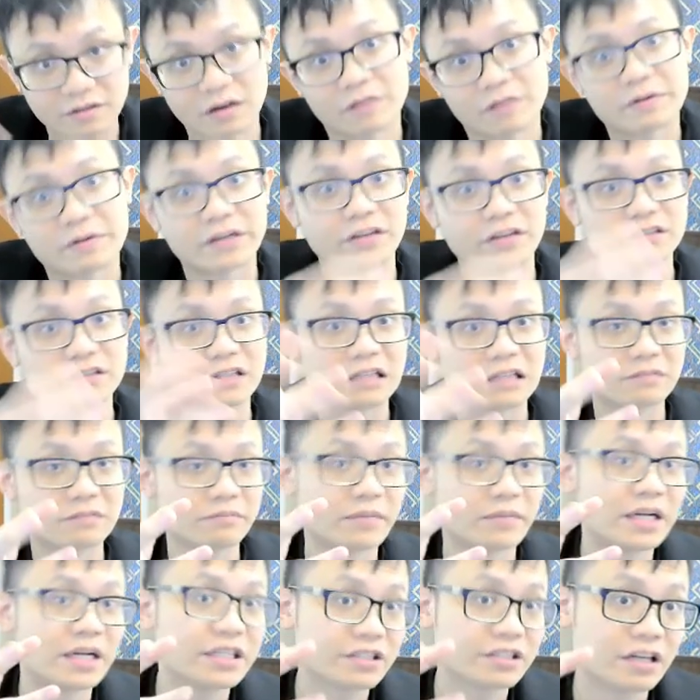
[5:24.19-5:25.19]
Because
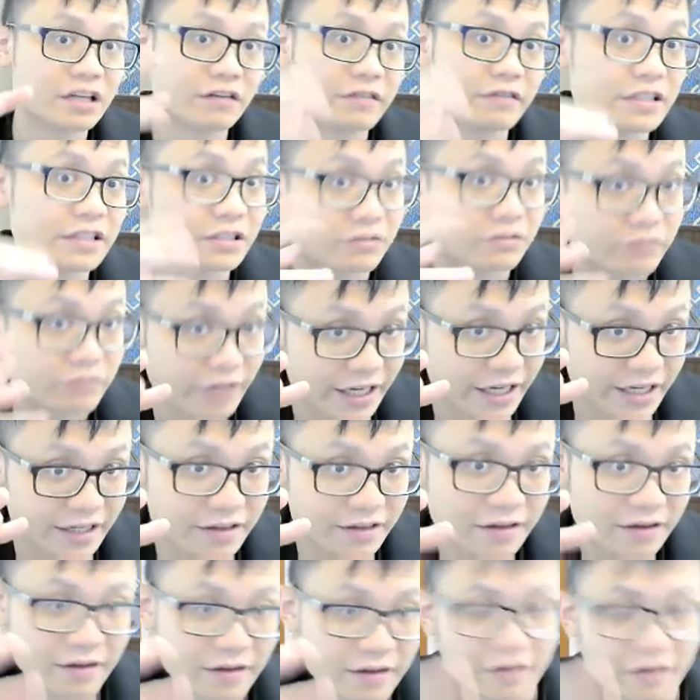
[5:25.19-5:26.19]
Malaysia always
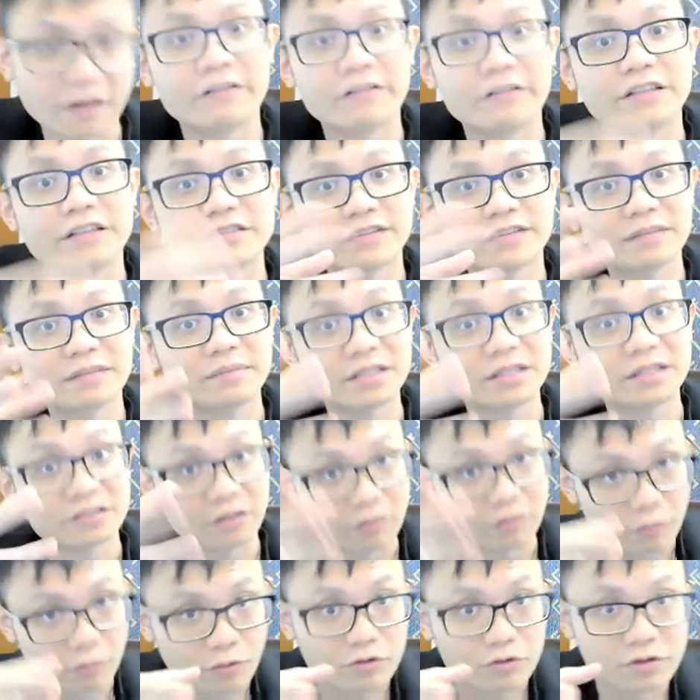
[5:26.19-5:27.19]
rain means
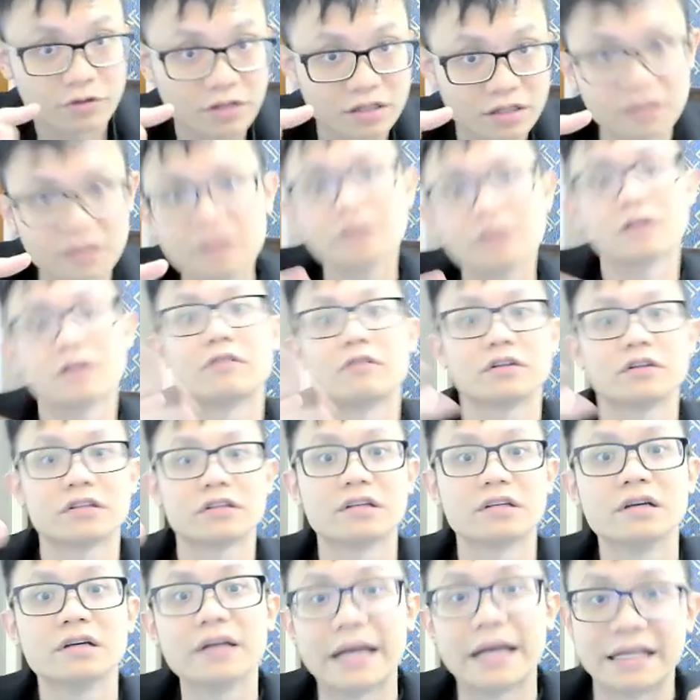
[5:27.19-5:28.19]
got
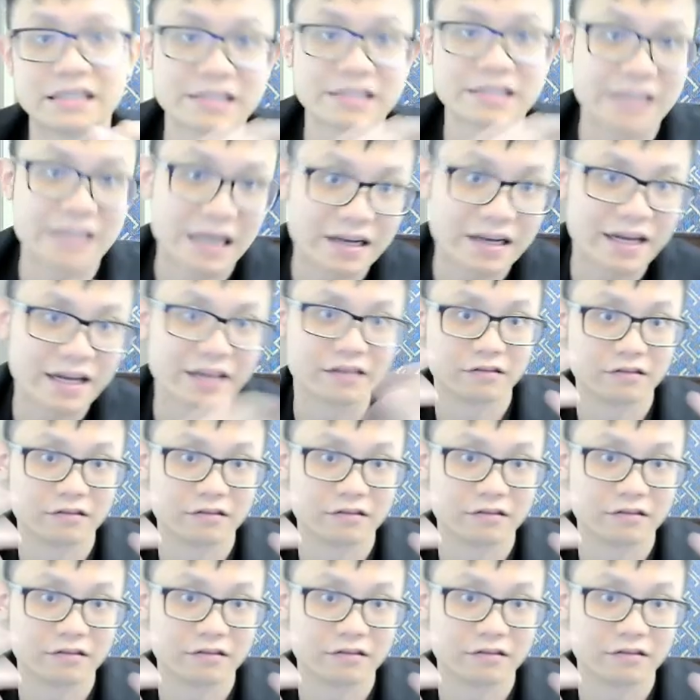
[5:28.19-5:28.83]
water and sunlight,